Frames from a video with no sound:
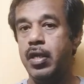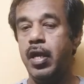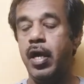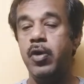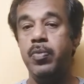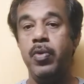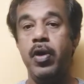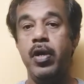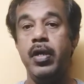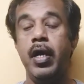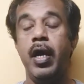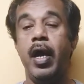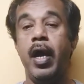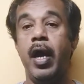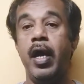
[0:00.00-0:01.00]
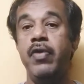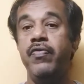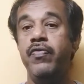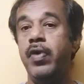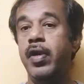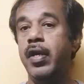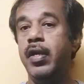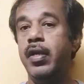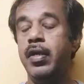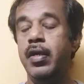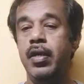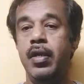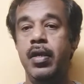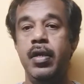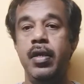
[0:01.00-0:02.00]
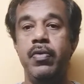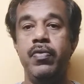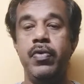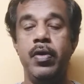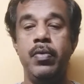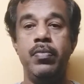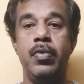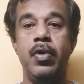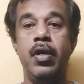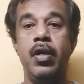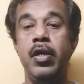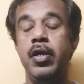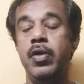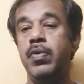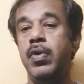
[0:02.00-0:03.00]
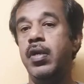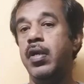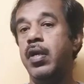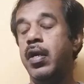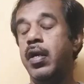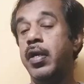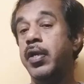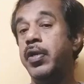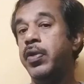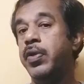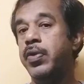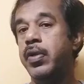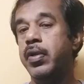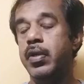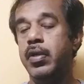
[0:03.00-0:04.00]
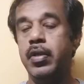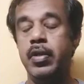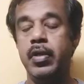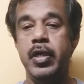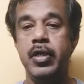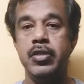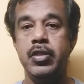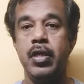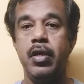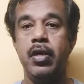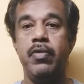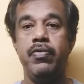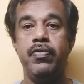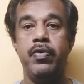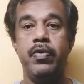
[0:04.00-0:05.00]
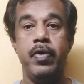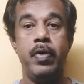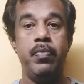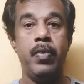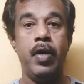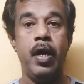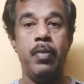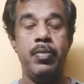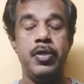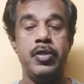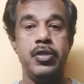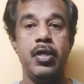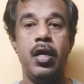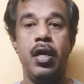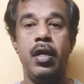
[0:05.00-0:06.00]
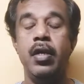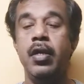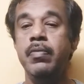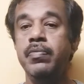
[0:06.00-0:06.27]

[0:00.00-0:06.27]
I bought i5 from Lenovo Renewed desktop from Amazon